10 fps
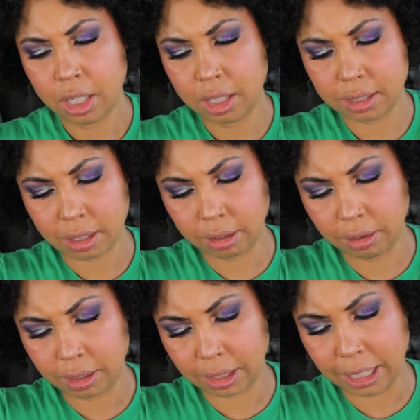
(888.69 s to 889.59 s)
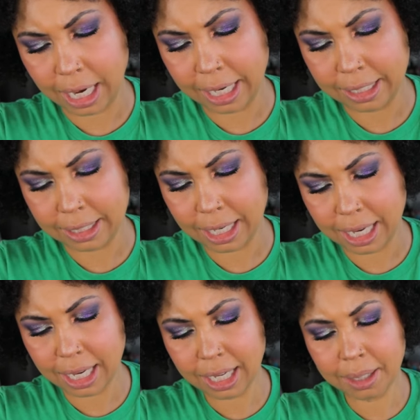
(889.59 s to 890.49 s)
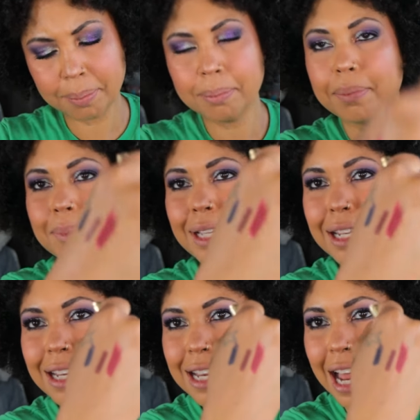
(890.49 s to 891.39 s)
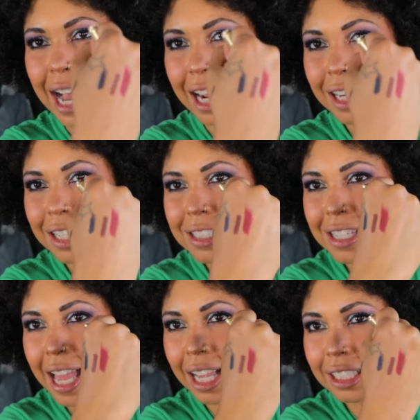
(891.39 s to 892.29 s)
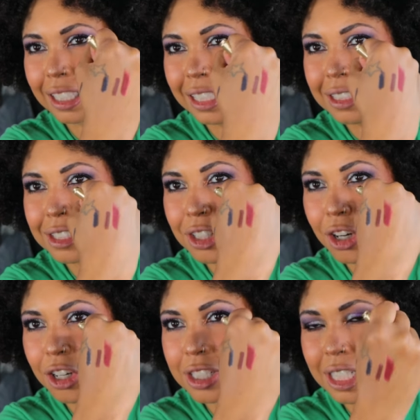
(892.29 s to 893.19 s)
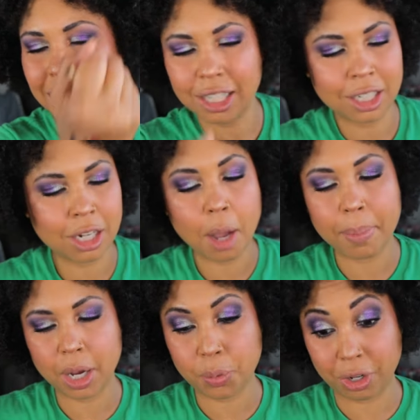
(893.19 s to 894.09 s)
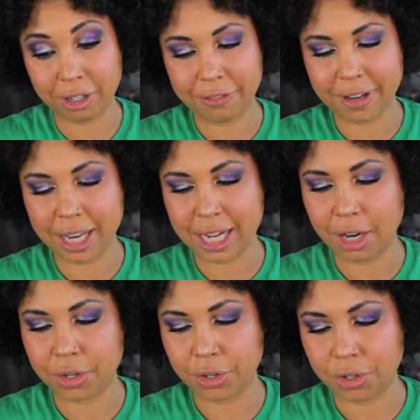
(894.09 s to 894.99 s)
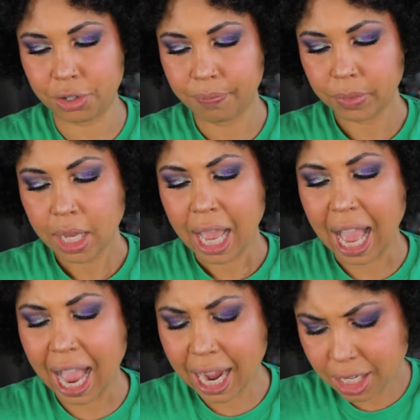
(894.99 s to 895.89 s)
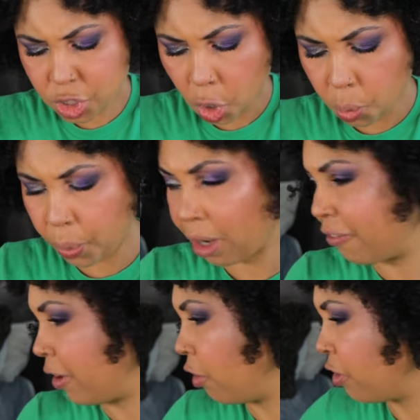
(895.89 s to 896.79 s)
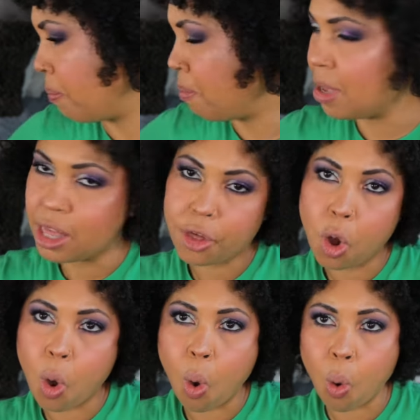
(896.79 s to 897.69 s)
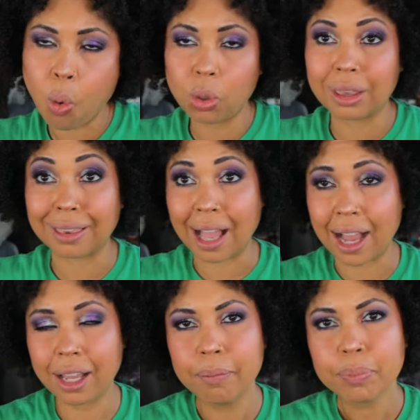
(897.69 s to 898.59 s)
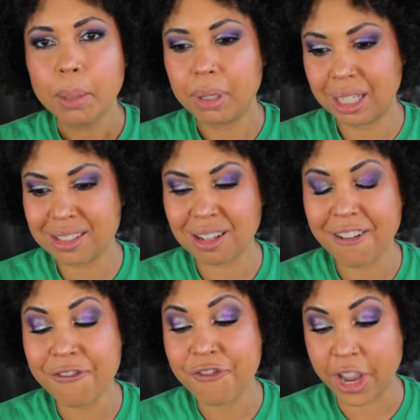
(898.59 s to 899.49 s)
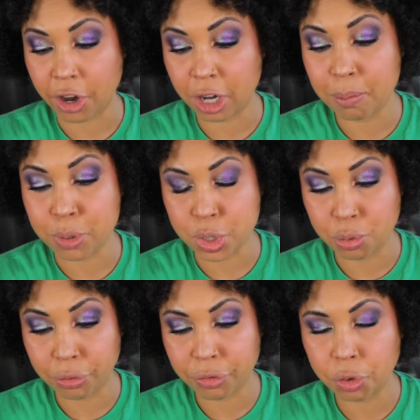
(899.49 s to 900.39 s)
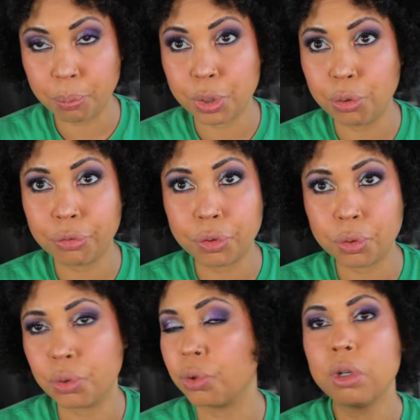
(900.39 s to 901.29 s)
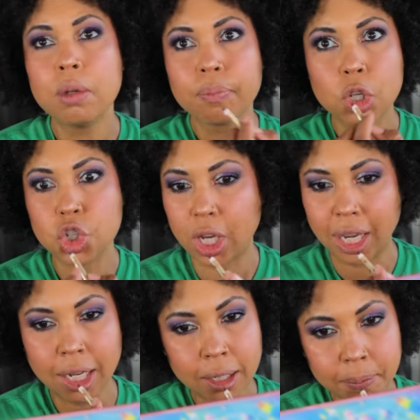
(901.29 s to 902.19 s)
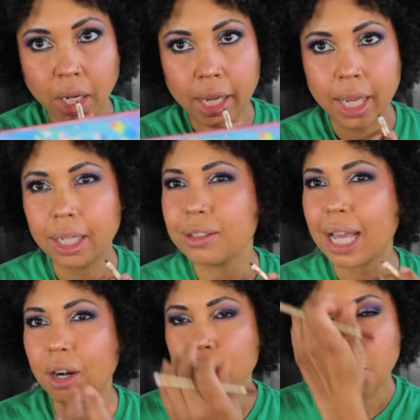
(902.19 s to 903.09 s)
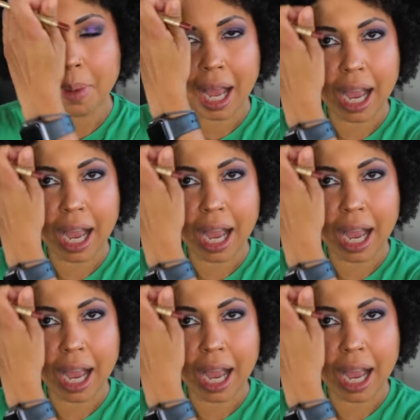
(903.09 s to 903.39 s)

it's gonna look nice. I'm not exactly certain, but we're gonna find out, y'all. I don't wear Velvet Myth a whole lot, but it's a very beautiful, beautiful shade. And I don't know, my